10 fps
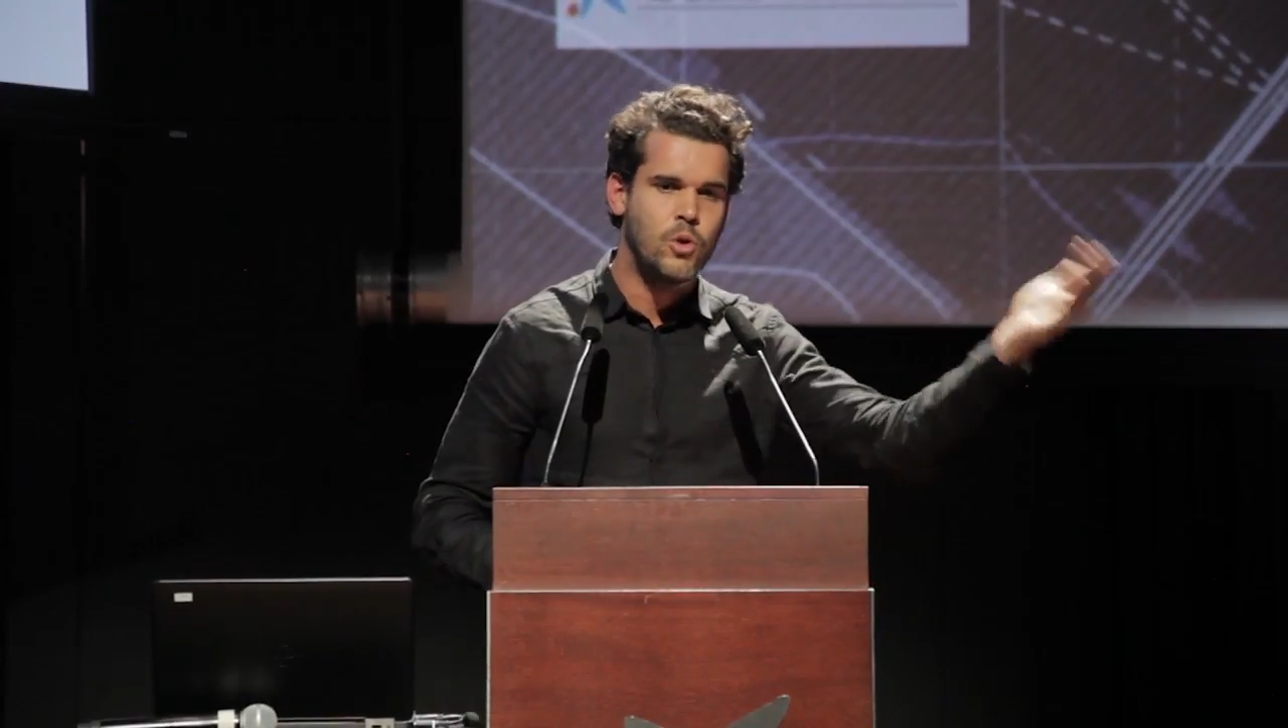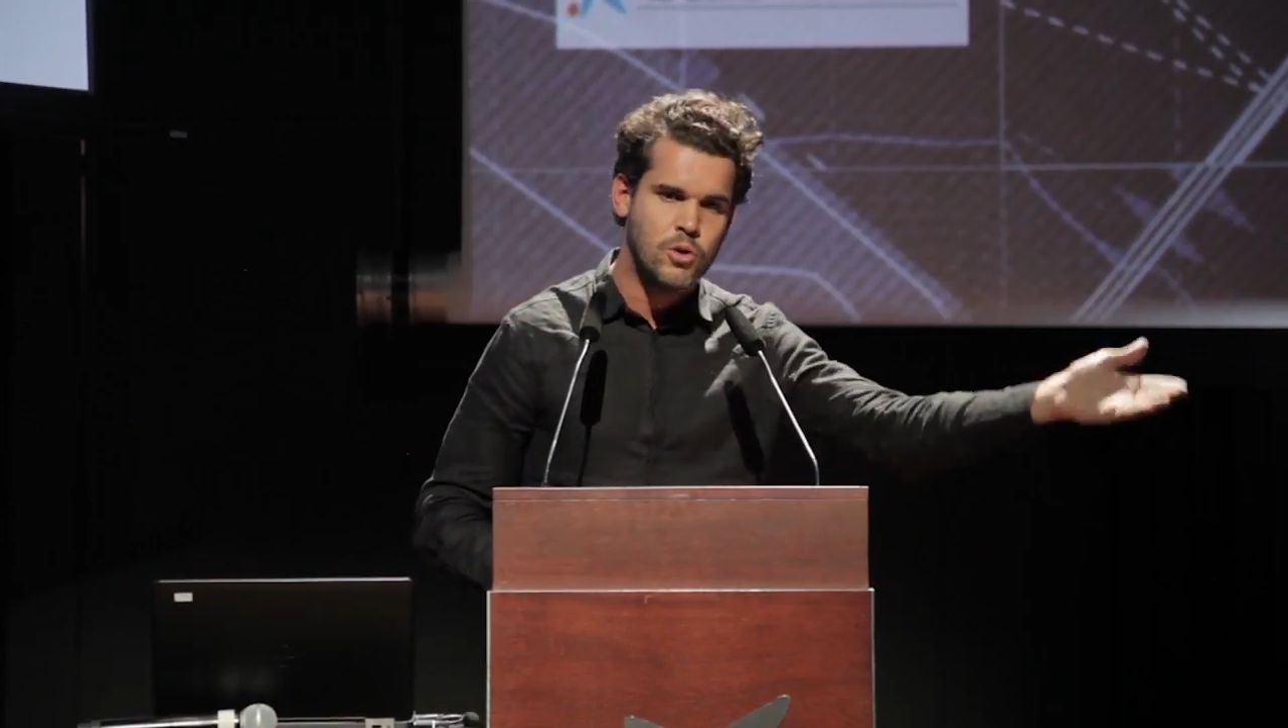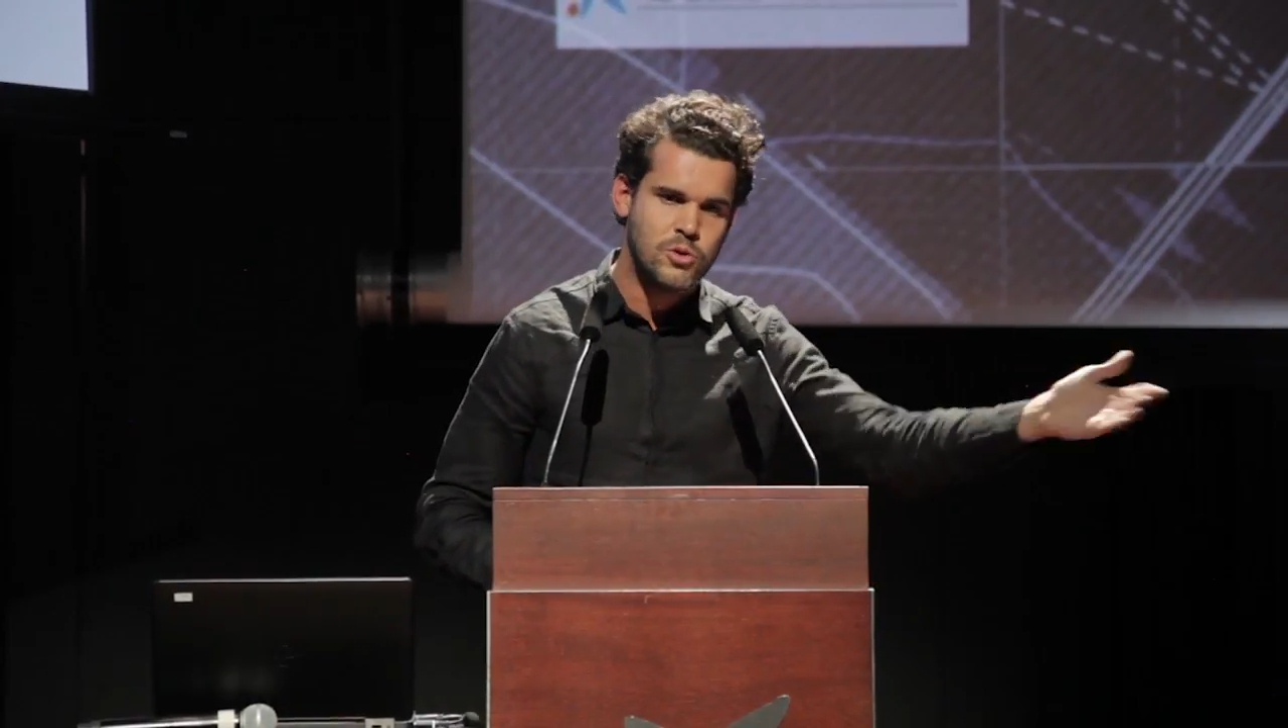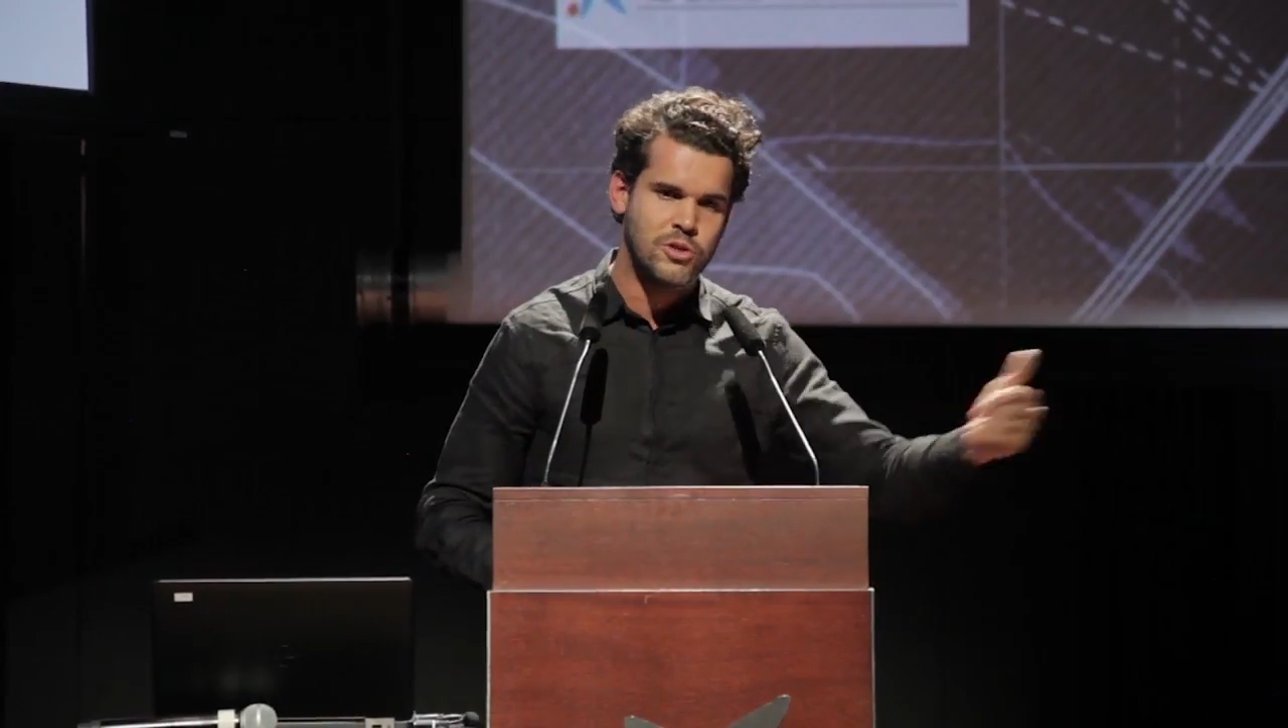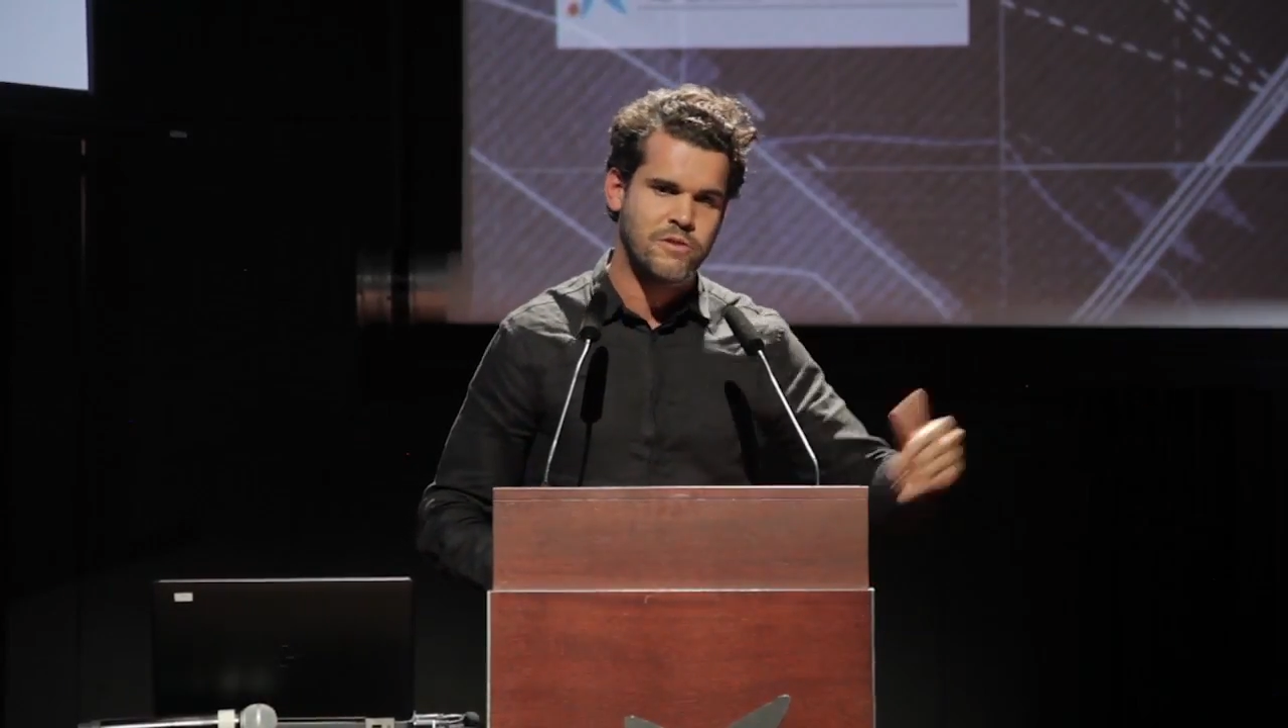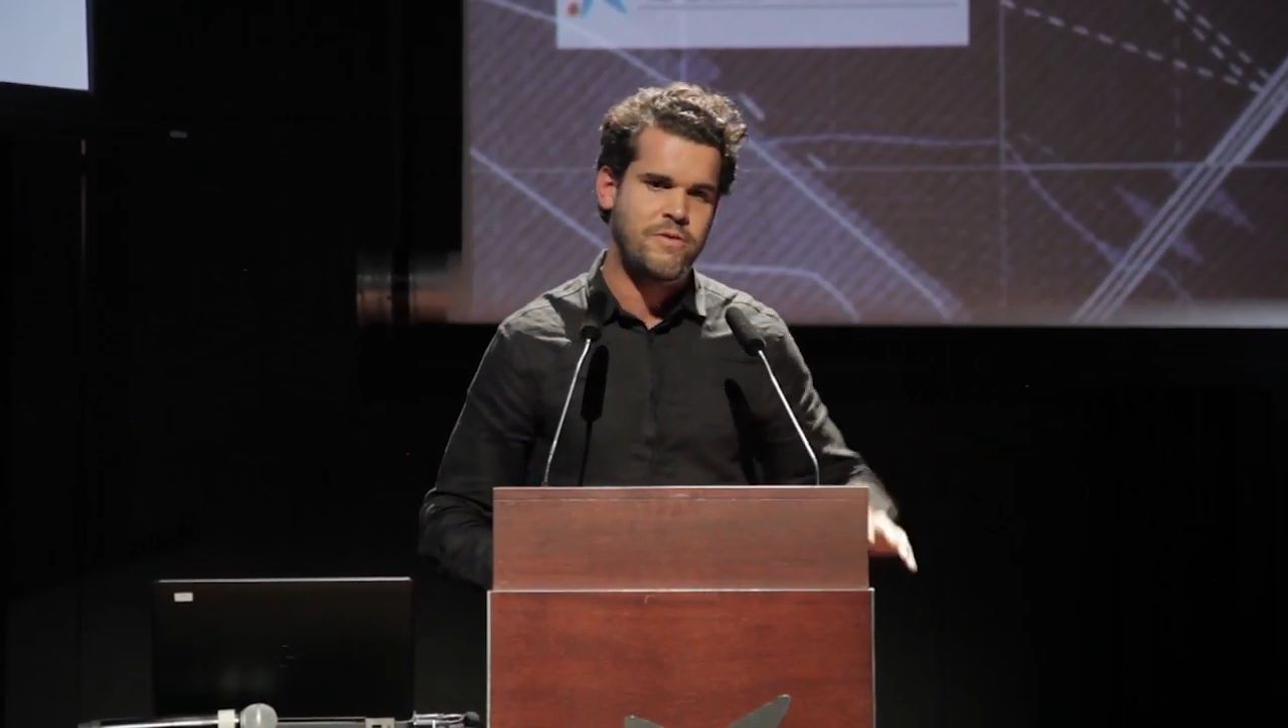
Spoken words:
go to your